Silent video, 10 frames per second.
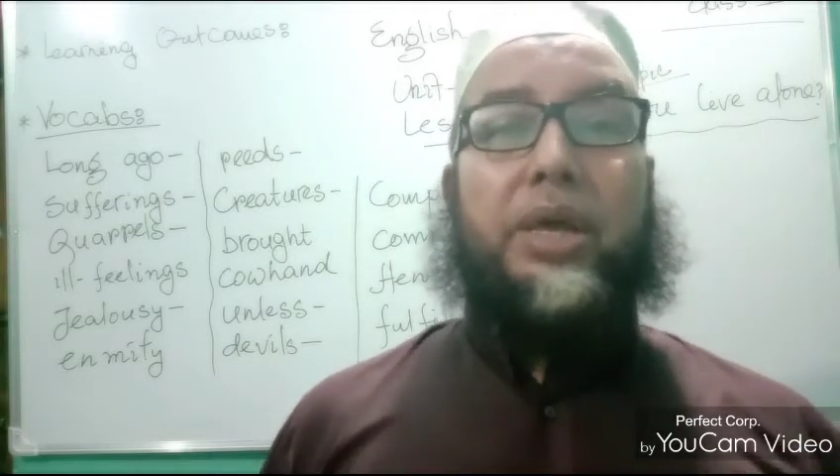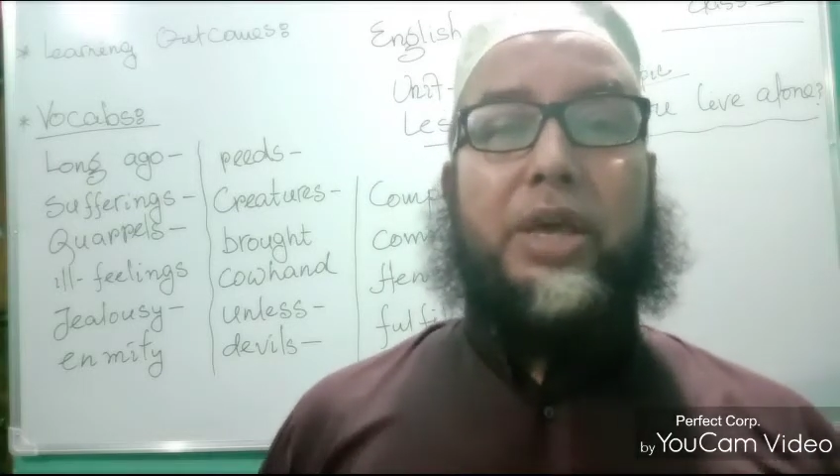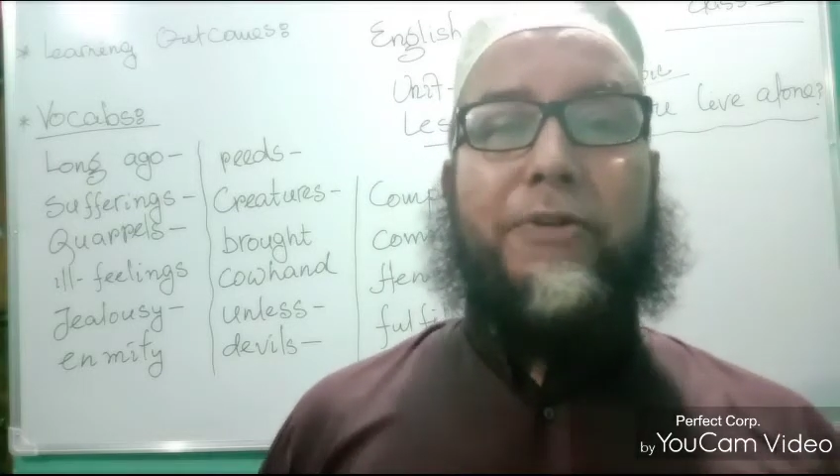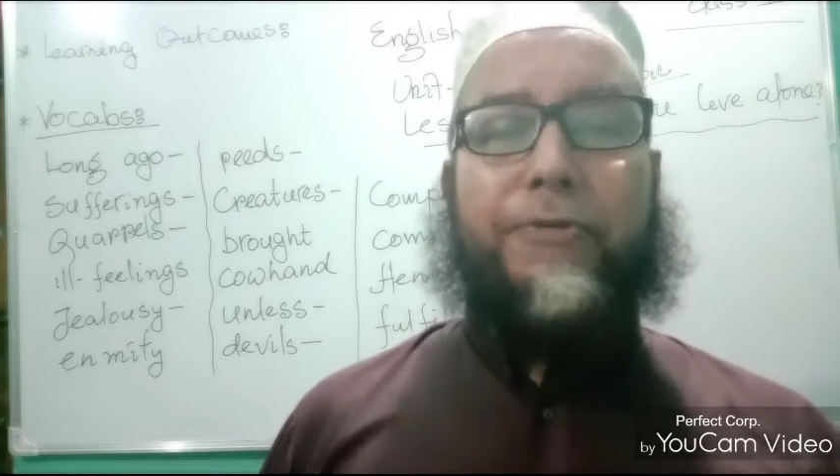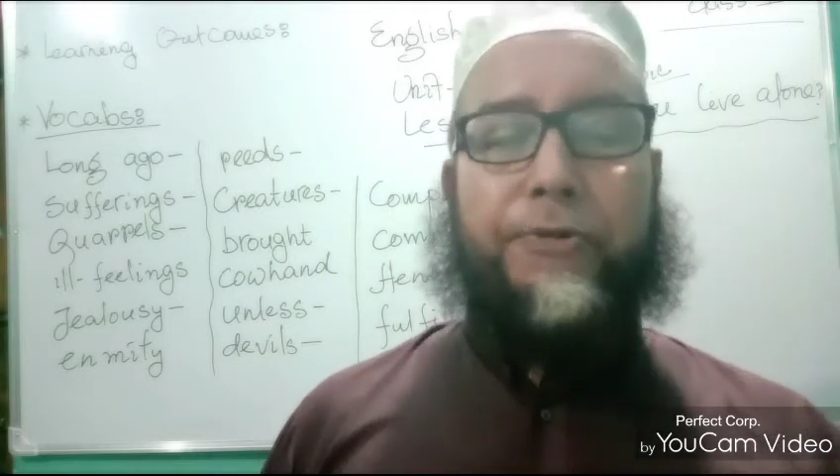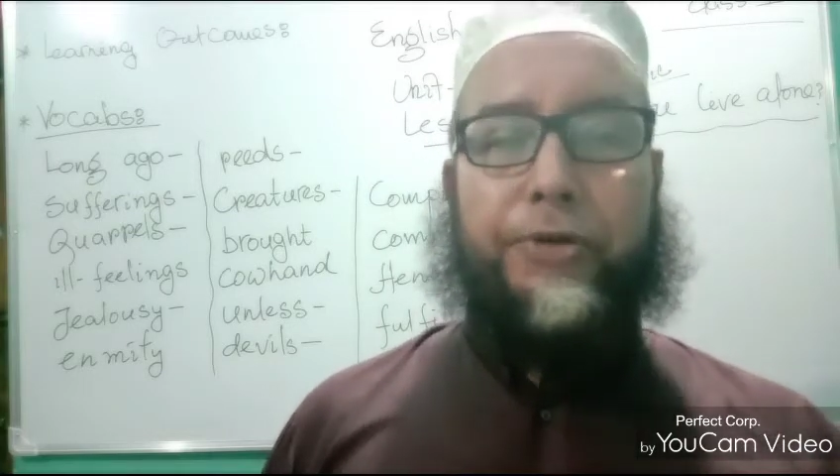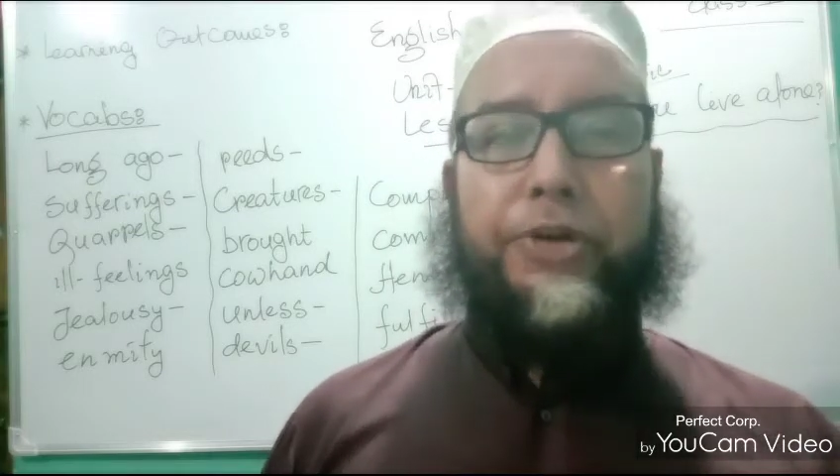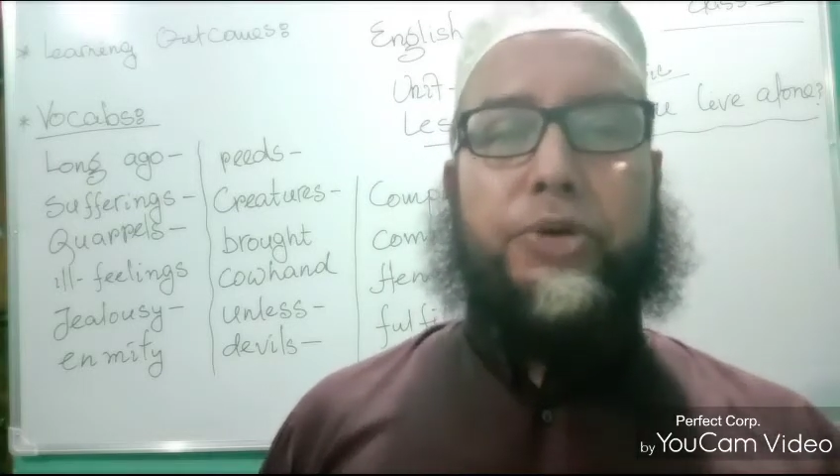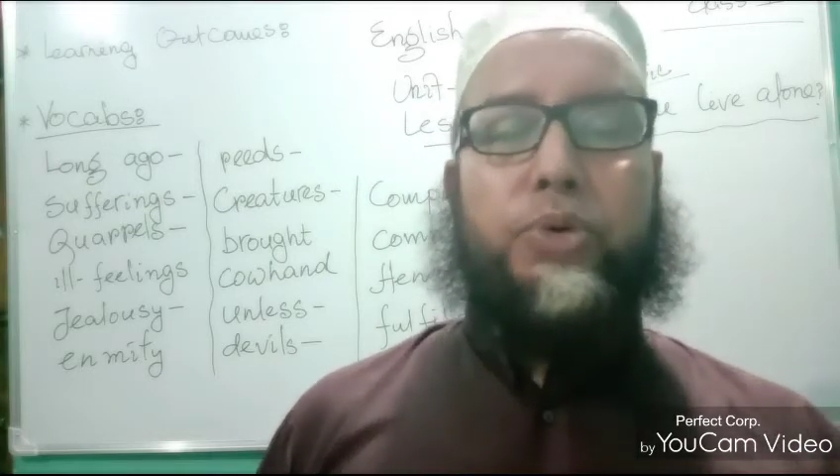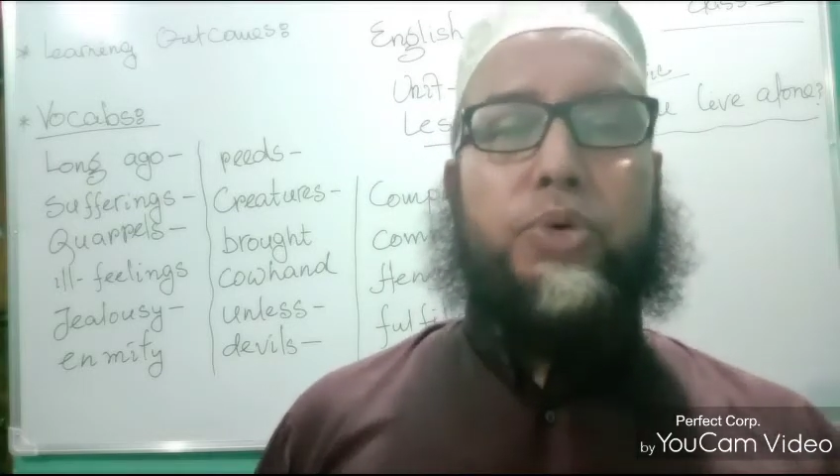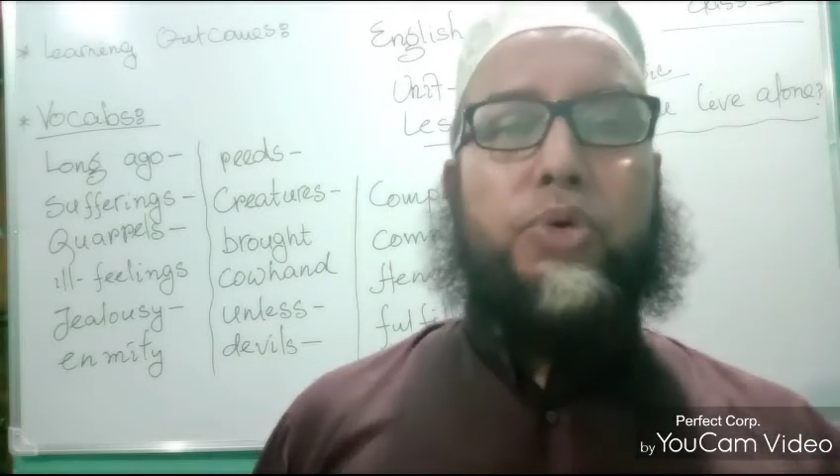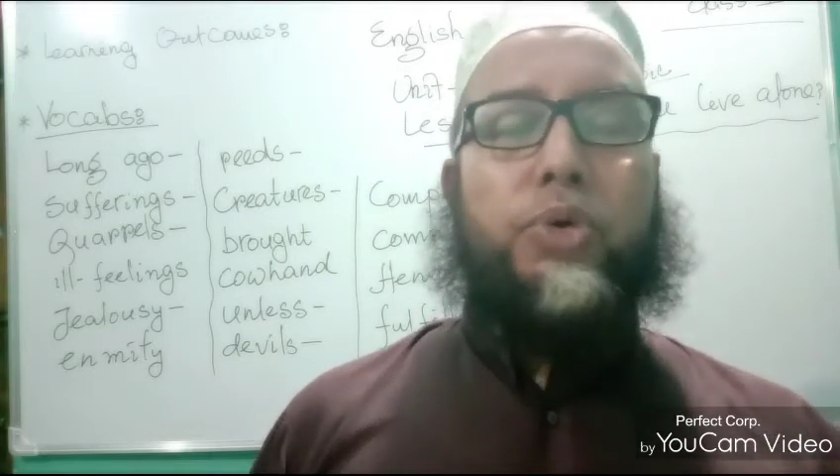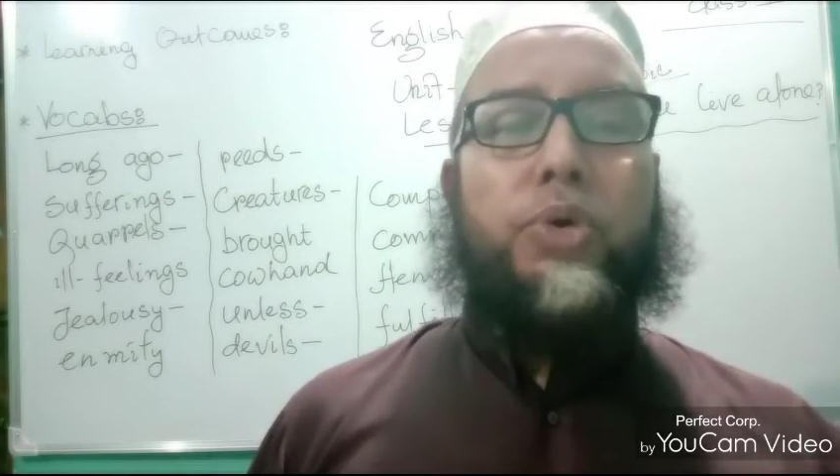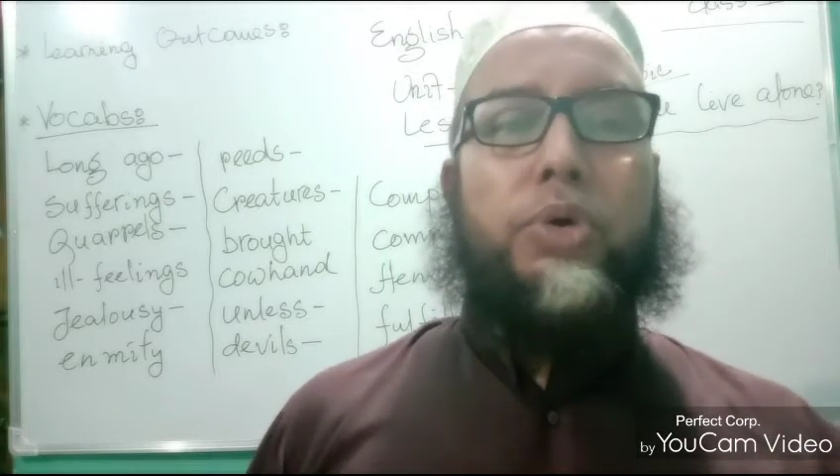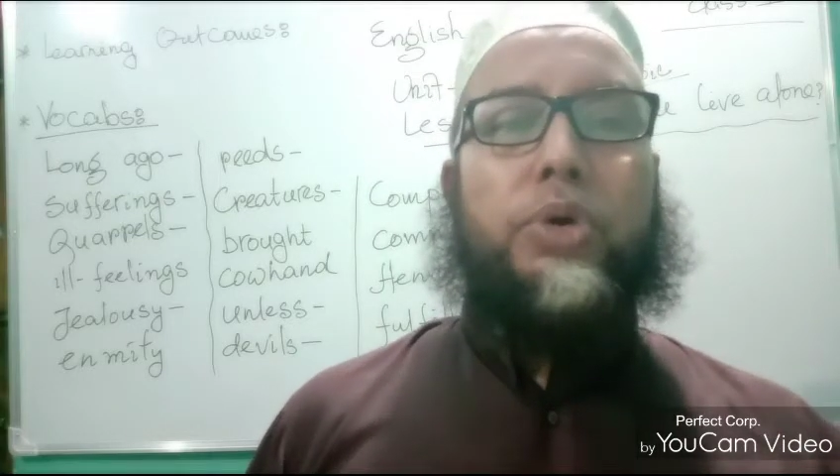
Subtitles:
if you